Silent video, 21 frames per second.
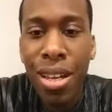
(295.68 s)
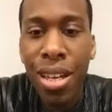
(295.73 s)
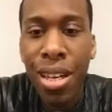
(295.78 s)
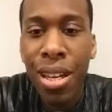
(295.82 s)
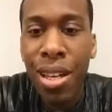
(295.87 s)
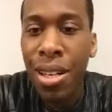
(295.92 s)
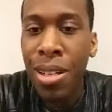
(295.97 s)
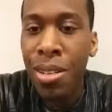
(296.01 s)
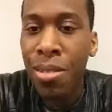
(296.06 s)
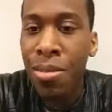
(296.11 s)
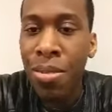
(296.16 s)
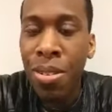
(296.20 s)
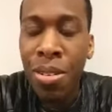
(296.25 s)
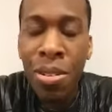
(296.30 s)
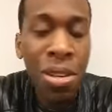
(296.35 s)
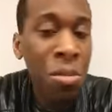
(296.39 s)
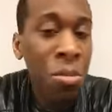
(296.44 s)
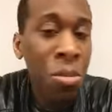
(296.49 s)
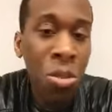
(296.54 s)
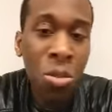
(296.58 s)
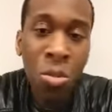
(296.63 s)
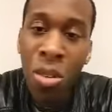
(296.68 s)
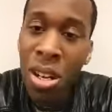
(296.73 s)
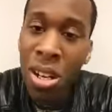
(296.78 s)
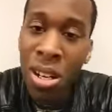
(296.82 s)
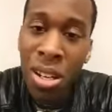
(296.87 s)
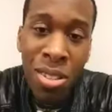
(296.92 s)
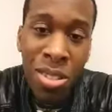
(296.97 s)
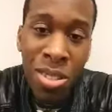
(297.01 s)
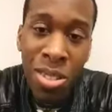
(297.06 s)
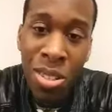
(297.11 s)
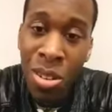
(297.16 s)
It, it, was one of
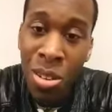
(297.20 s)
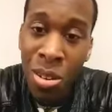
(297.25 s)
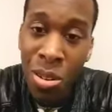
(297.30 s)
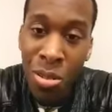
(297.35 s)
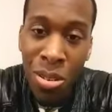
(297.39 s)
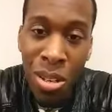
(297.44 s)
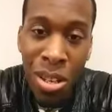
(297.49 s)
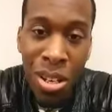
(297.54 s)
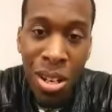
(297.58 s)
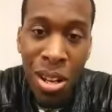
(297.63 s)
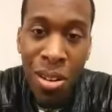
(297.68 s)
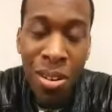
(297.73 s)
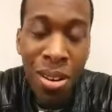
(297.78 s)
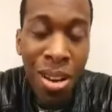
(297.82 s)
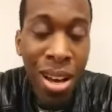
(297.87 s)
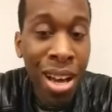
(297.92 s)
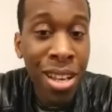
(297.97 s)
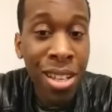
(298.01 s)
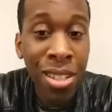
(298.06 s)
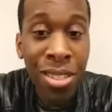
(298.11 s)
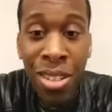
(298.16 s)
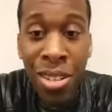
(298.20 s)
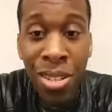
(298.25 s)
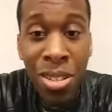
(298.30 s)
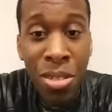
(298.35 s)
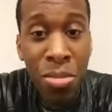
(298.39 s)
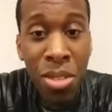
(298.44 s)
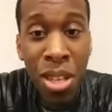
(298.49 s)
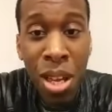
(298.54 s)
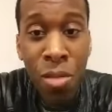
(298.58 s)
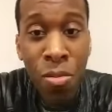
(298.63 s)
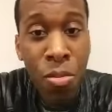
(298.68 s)
the two, you know. It took
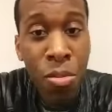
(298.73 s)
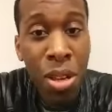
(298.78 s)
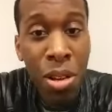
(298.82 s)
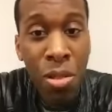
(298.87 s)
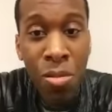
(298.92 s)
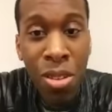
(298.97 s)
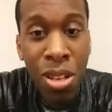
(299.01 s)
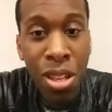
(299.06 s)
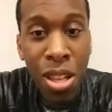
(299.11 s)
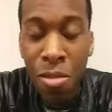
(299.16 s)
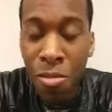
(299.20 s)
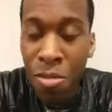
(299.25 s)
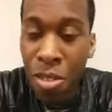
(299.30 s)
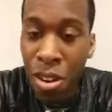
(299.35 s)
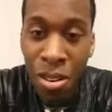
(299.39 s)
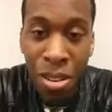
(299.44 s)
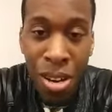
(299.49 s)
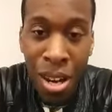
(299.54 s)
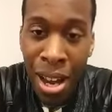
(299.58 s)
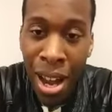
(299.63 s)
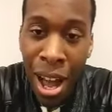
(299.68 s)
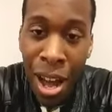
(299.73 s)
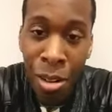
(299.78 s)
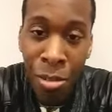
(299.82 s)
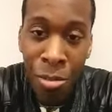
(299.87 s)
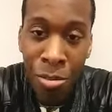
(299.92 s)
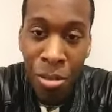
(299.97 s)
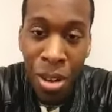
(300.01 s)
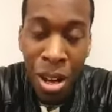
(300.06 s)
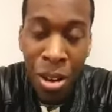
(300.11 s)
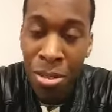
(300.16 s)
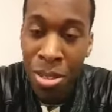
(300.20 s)
some time for me to really figure it
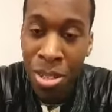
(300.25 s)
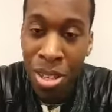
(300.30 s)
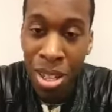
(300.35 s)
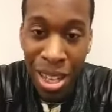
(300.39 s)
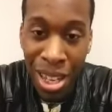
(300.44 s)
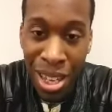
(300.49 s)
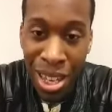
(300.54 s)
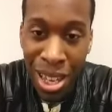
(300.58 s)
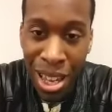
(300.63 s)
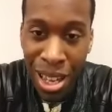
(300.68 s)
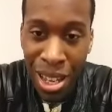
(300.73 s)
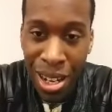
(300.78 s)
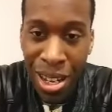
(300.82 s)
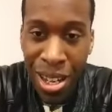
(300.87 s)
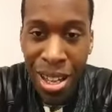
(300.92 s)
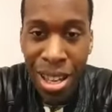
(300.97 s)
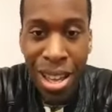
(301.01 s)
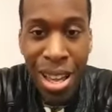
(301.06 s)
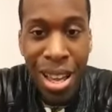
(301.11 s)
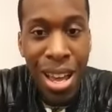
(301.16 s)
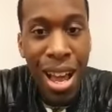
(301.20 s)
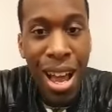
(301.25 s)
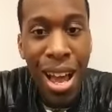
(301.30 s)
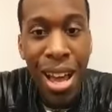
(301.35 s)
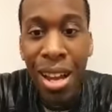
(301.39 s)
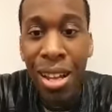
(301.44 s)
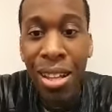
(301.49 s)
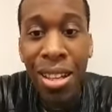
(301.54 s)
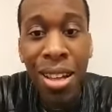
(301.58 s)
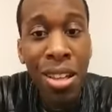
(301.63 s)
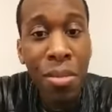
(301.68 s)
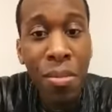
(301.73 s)
out when I was a kid. And
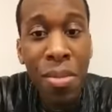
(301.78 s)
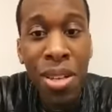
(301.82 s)
I thought to